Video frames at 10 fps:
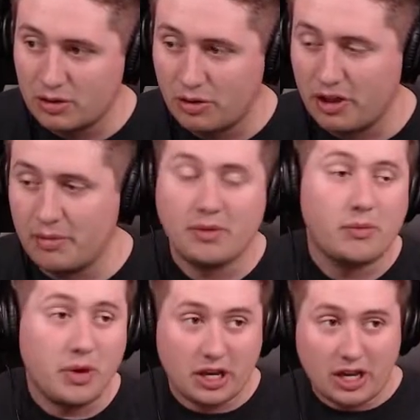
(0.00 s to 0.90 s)
So I
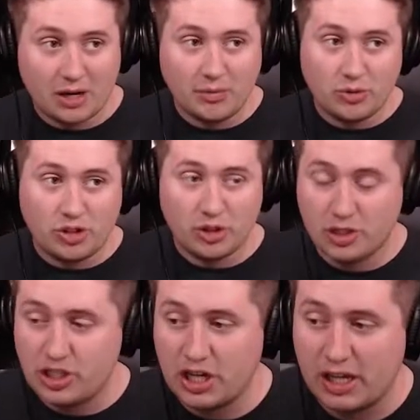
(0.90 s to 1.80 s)
mean, we could get a
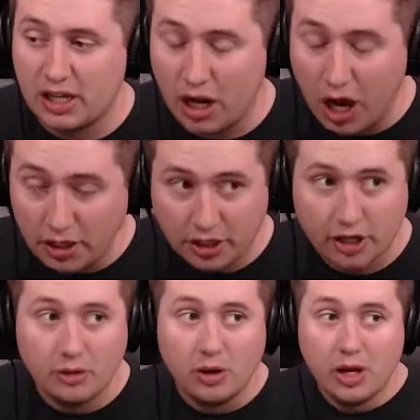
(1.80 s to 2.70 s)
Mewtwo and she could get an
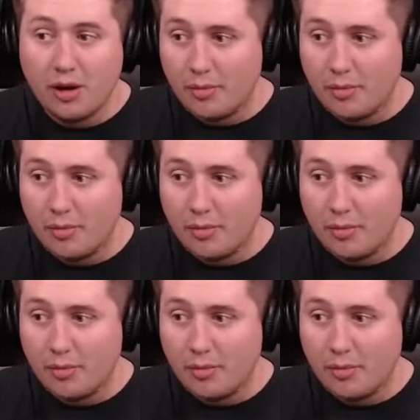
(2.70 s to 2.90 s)
Audino,